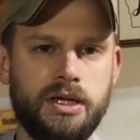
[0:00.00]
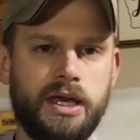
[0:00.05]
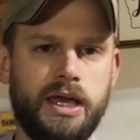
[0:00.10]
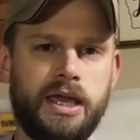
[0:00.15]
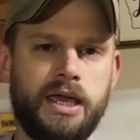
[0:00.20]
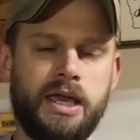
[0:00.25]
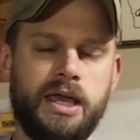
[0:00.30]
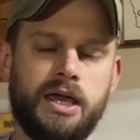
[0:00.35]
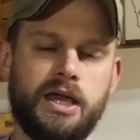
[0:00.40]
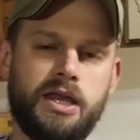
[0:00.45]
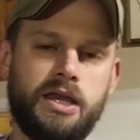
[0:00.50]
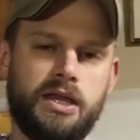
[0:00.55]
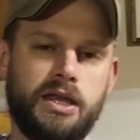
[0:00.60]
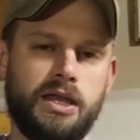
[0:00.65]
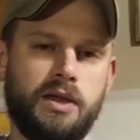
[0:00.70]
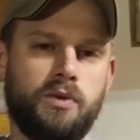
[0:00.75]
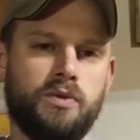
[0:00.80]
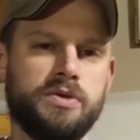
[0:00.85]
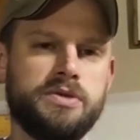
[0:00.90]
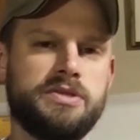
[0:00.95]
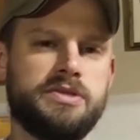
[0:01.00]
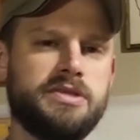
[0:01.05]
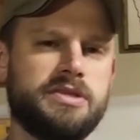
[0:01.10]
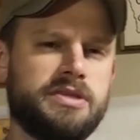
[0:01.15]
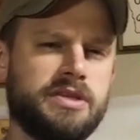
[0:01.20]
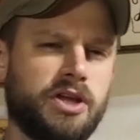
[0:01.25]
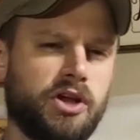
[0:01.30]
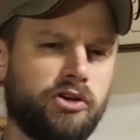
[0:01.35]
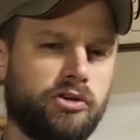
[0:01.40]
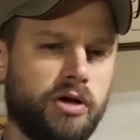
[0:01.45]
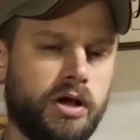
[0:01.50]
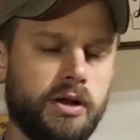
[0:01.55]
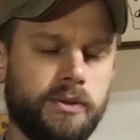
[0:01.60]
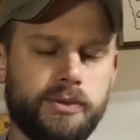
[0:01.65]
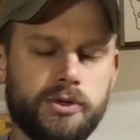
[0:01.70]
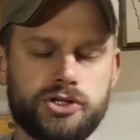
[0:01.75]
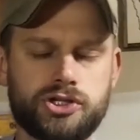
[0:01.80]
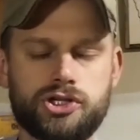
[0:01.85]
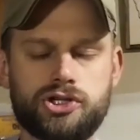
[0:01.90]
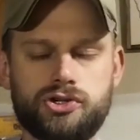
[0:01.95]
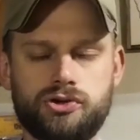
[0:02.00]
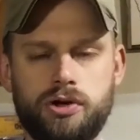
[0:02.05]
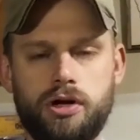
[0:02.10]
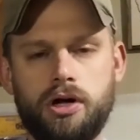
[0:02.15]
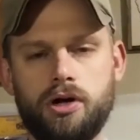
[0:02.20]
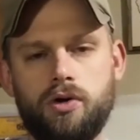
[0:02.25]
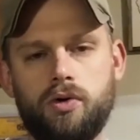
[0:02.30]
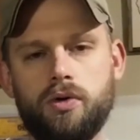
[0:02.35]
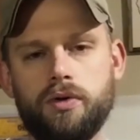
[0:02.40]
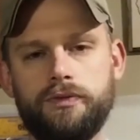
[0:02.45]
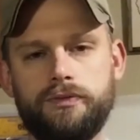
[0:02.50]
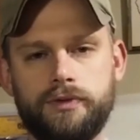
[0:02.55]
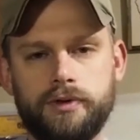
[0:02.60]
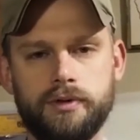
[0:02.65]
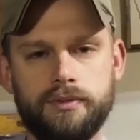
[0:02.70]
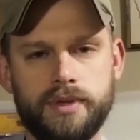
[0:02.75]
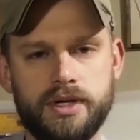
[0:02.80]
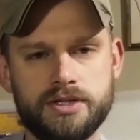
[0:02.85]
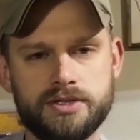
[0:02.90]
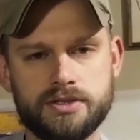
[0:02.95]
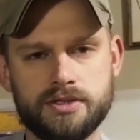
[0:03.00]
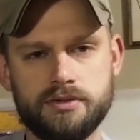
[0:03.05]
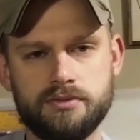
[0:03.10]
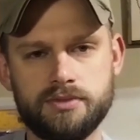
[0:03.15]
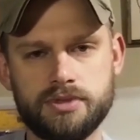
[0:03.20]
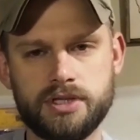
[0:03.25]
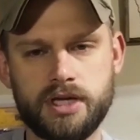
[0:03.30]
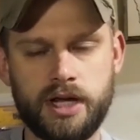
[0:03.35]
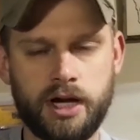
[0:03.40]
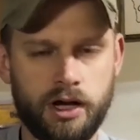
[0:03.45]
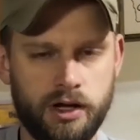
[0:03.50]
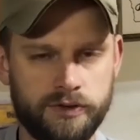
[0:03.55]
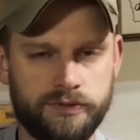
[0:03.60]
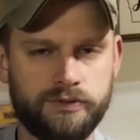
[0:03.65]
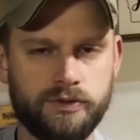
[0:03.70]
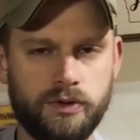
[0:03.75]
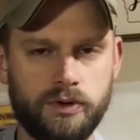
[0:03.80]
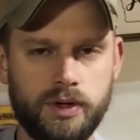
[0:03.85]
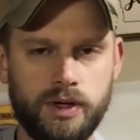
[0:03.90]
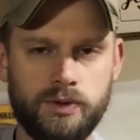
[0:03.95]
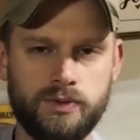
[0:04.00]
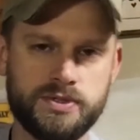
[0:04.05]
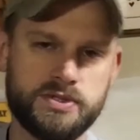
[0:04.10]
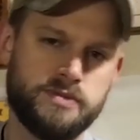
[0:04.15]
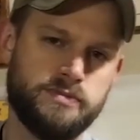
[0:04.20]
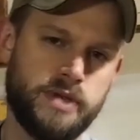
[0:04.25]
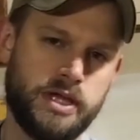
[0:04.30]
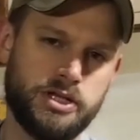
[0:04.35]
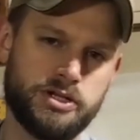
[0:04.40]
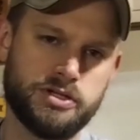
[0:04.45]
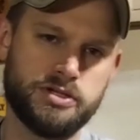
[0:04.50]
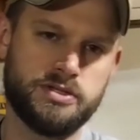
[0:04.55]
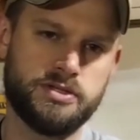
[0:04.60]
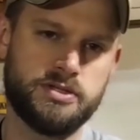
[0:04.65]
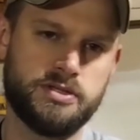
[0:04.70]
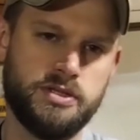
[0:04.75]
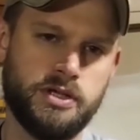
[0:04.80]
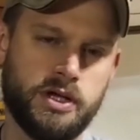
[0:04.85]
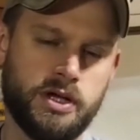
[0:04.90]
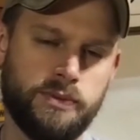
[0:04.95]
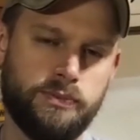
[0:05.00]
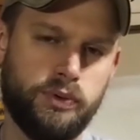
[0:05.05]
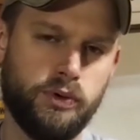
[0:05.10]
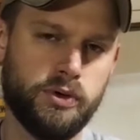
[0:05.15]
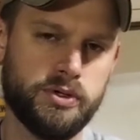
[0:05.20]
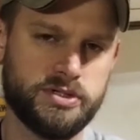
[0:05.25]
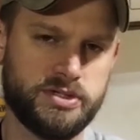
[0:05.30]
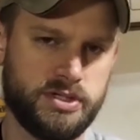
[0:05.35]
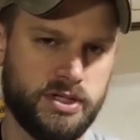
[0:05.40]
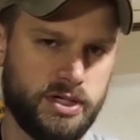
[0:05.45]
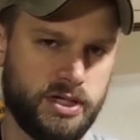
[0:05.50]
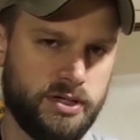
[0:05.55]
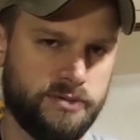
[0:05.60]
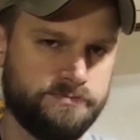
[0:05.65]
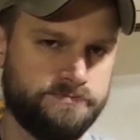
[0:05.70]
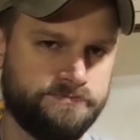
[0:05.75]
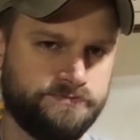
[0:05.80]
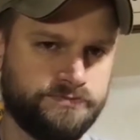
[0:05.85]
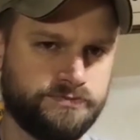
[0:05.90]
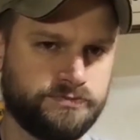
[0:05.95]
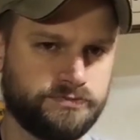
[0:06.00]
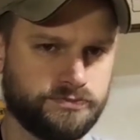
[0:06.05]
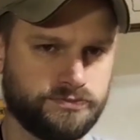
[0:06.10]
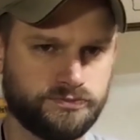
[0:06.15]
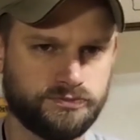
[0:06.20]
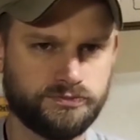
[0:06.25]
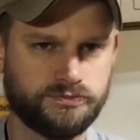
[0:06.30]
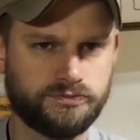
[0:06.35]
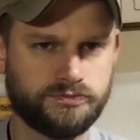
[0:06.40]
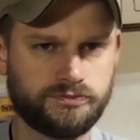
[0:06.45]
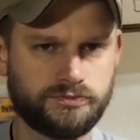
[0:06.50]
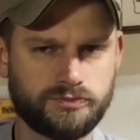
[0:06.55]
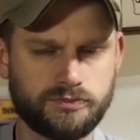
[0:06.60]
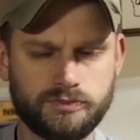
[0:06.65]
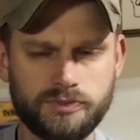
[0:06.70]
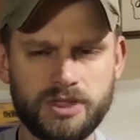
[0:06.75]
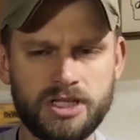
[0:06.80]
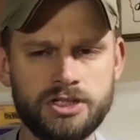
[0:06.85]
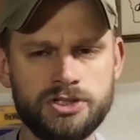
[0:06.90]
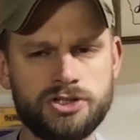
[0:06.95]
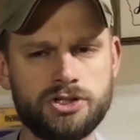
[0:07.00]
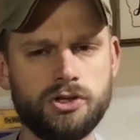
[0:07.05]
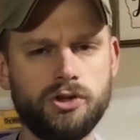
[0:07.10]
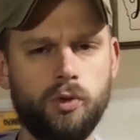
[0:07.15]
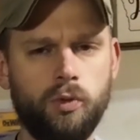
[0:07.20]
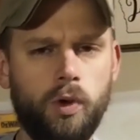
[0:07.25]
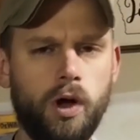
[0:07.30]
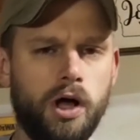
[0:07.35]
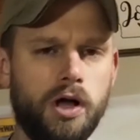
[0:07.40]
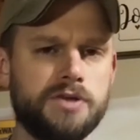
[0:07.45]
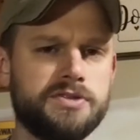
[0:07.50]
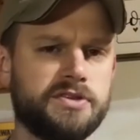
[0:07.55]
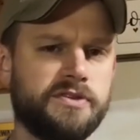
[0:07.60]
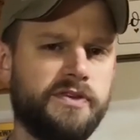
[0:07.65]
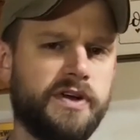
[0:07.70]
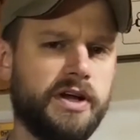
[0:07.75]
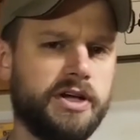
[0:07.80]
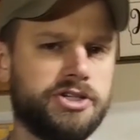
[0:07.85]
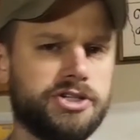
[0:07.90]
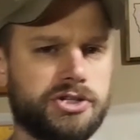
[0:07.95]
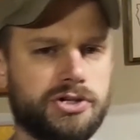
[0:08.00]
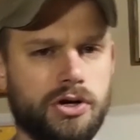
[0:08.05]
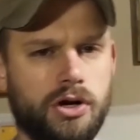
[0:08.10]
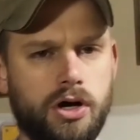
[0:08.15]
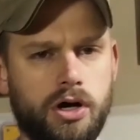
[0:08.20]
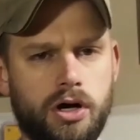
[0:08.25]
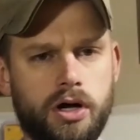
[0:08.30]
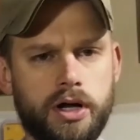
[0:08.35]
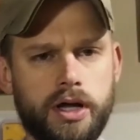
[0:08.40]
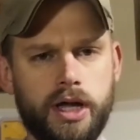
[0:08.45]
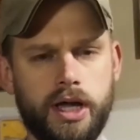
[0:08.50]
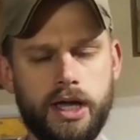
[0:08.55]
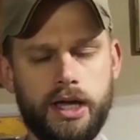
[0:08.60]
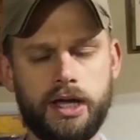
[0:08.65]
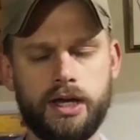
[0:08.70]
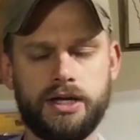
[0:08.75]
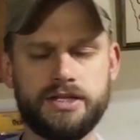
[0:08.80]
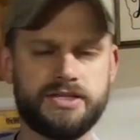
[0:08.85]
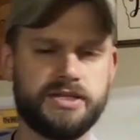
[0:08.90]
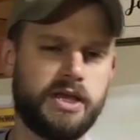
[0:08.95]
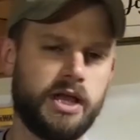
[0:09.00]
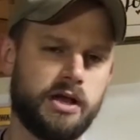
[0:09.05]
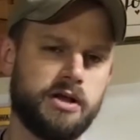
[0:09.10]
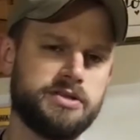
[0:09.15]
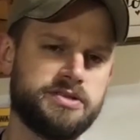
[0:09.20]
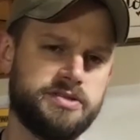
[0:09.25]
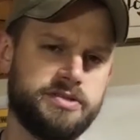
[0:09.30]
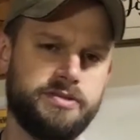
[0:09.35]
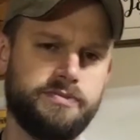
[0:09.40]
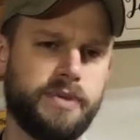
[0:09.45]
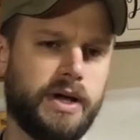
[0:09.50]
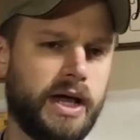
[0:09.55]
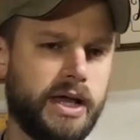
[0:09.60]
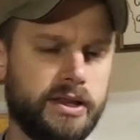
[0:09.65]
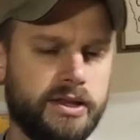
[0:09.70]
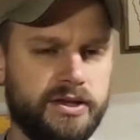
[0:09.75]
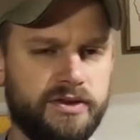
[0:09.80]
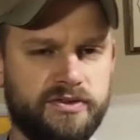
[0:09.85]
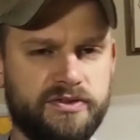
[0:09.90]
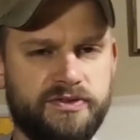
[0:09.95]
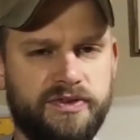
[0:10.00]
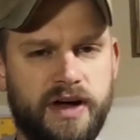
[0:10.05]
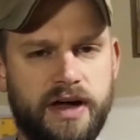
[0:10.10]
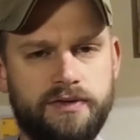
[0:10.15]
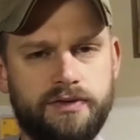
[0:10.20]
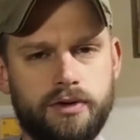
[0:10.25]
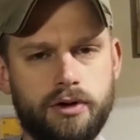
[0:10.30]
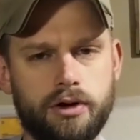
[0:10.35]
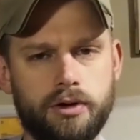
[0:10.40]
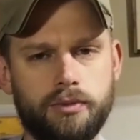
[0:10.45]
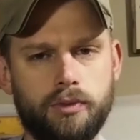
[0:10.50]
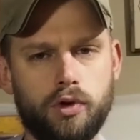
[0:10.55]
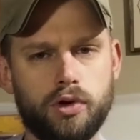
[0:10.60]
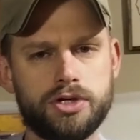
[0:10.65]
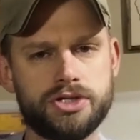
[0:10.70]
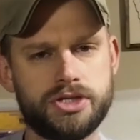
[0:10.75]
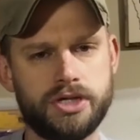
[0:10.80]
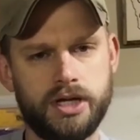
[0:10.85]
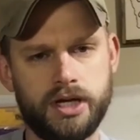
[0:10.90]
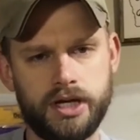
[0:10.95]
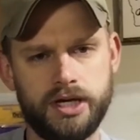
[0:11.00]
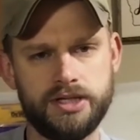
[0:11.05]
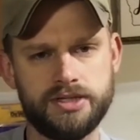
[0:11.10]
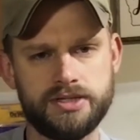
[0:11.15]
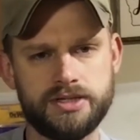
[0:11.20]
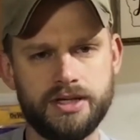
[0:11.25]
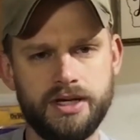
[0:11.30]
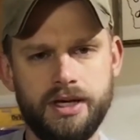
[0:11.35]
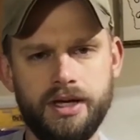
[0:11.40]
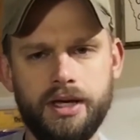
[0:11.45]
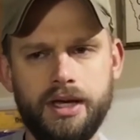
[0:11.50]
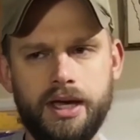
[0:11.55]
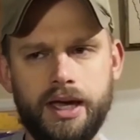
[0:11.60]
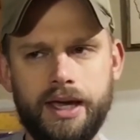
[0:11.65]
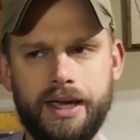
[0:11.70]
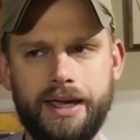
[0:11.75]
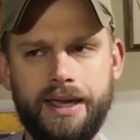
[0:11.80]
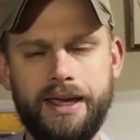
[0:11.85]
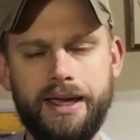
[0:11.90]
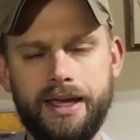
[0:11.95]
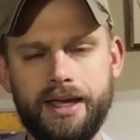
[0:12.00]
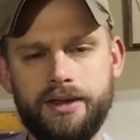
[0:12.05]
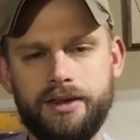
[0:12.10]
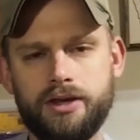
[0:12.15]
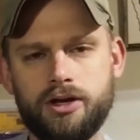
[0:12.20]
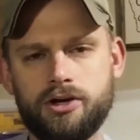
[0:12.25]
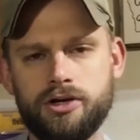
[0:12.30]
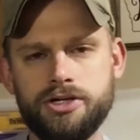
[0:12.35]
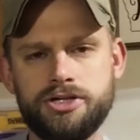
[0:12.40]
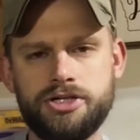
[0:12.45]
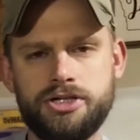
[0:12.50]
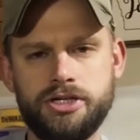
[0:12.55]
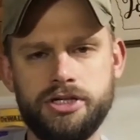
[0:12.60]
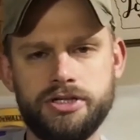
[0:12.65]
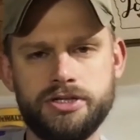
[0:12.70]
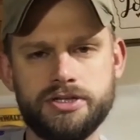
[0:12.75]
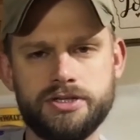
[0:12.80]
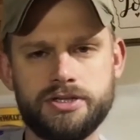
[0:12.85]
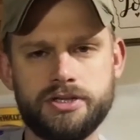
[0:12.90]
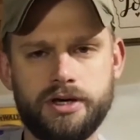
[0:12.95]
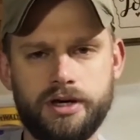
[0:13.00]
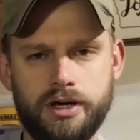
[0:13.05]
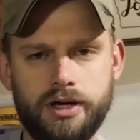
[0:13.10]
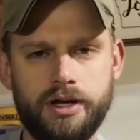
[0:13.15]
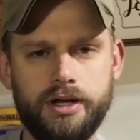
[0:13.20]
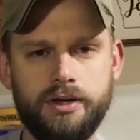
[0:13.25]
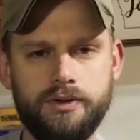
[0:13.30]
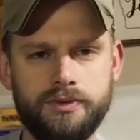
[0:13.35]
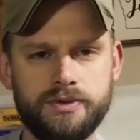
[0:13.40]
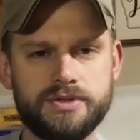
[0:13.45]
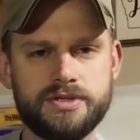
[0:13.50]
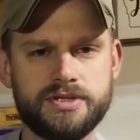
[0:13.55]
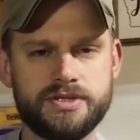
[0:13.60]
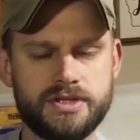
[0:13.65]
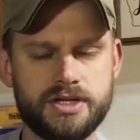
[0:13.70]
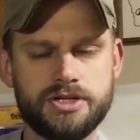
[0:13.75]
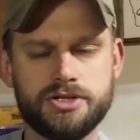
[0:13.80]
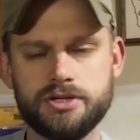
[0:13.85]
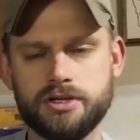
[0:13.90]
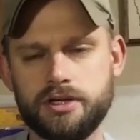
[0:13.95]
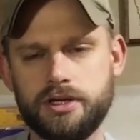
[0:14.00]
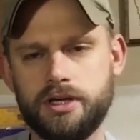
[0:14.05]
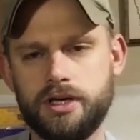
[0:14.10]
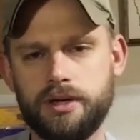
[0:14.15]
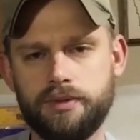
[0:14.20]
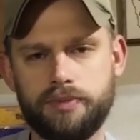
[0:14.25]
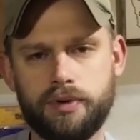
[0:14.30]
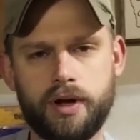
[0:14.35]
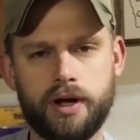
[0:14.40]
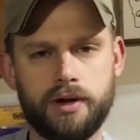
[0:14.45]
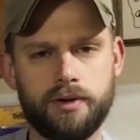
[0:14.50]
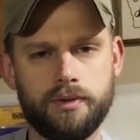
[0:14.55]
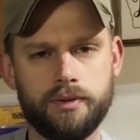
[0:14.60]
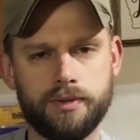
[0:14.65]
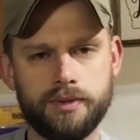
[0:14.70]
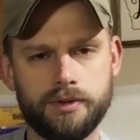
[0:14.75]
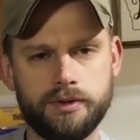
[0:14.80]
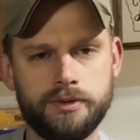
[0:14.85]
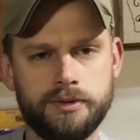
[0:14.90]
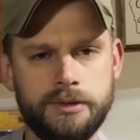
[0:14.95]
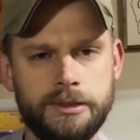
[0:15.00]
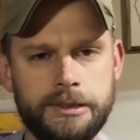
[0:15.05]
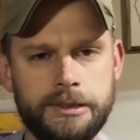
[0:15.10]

And it was this incredible stronghold for the Muslims. And also, it was a major uh, port city so the walls are very strong, and it's garrisoned by at least 500 Moorish knights. And the Christians thought it was essentially impregnable.